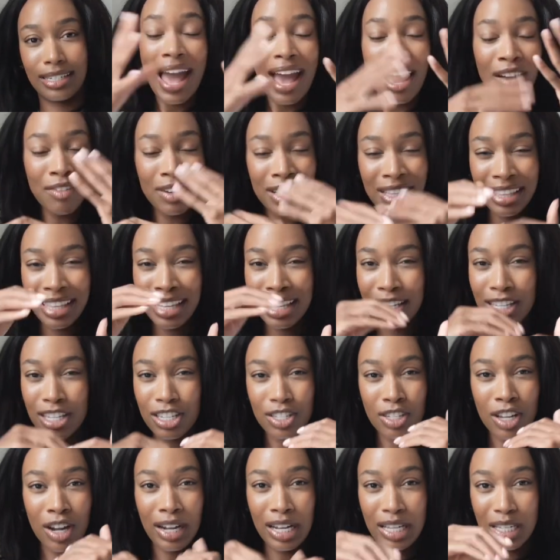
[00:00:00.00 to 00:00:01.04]
Everything
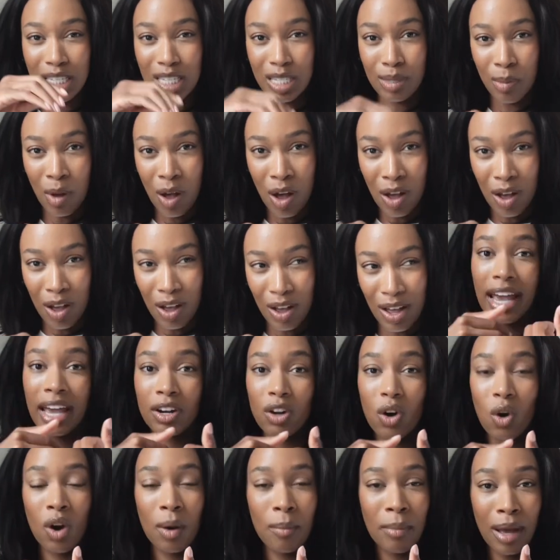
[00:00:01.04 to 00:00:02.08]
starts small.
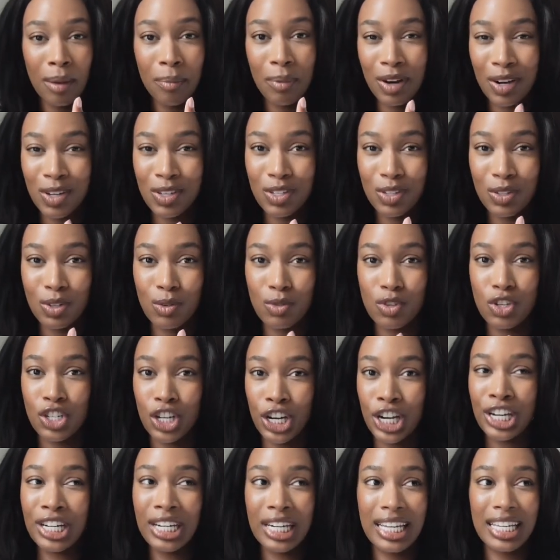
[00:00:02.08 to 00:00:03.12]
And on my personal
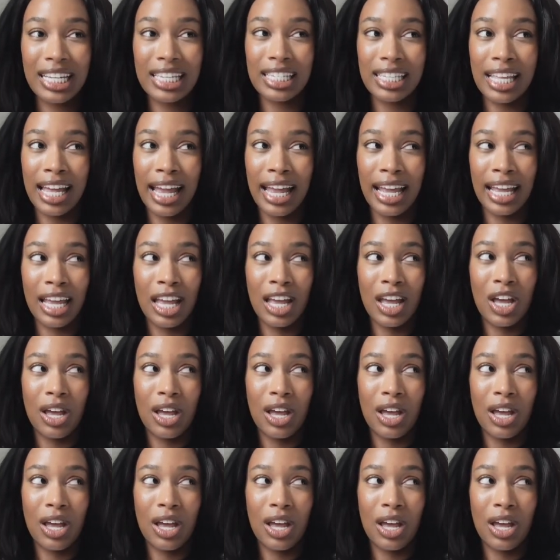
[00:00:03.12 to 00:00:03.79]
journey, it's like,